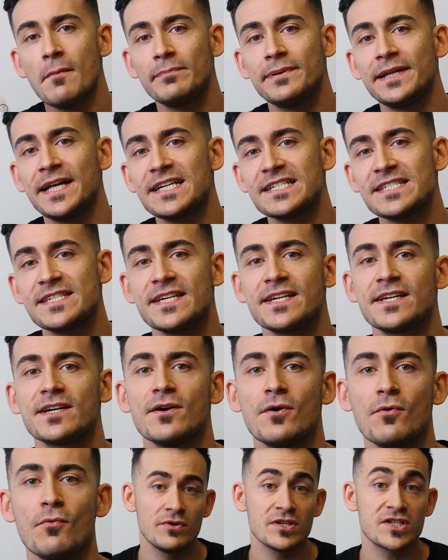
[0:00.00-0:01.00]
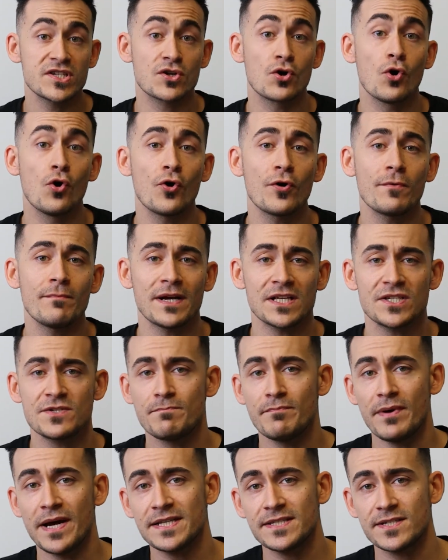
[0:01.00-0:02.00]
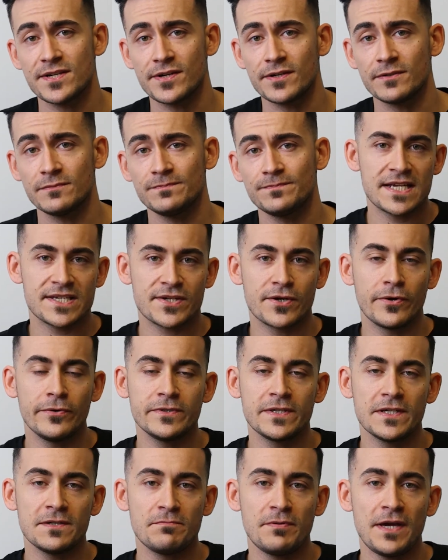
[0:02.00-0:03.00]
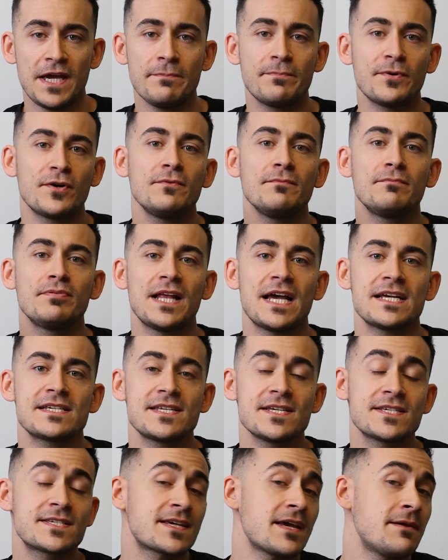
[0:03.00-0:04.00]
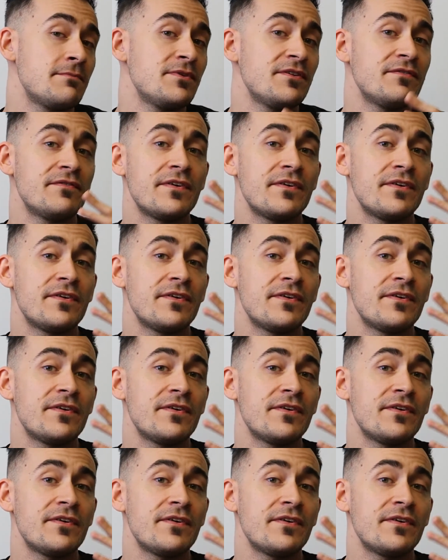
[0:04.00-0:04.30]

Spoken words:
plastic will score much better. As coated paper, plastics can be